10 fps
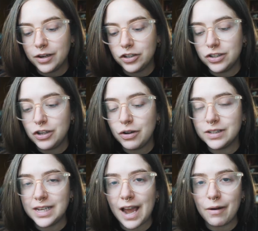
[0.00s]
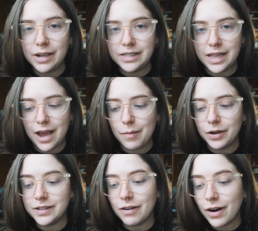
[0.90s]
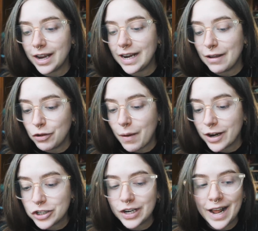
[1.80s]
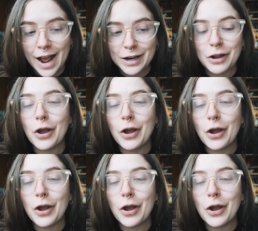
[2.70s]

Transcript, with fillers: just so you can see how easy they are because I reckon if you actually had